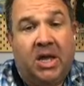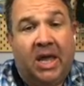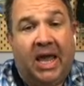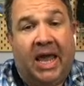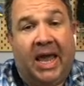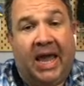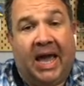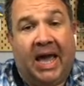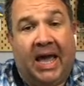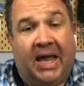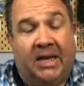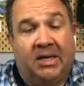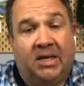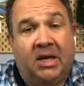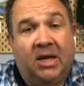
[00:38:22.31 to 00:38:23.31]

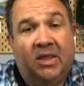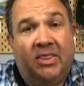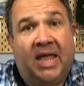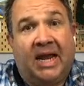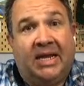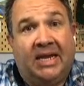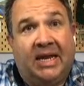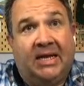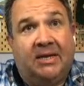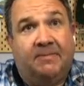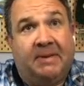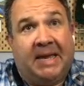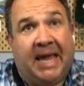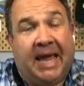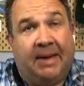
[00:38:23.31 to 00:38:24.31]
and they need to
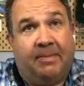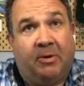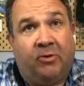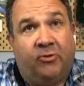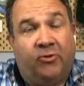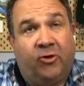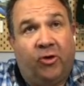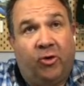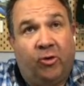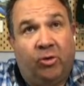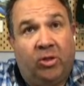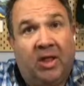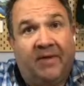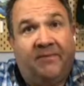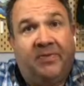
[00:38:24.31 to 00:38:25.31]
be able to
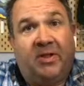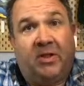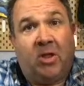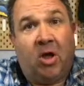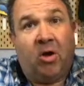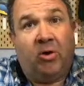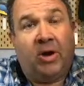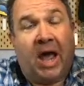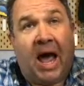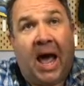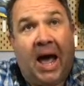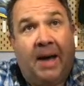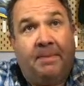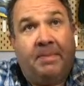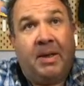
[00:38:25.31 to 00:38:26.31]
lift the load
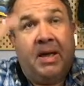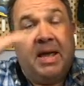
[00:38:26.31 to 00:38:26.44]
up,